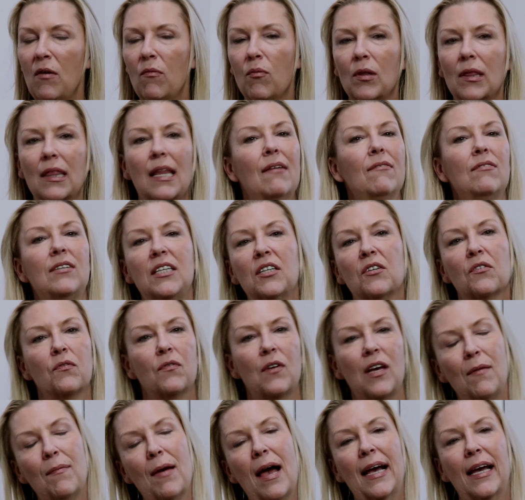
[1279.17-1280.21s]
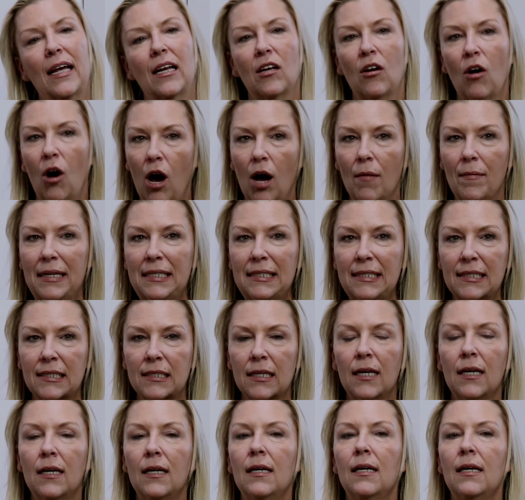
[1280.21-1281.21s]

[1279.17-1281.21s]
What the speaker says: Would love to hear feedback and comments.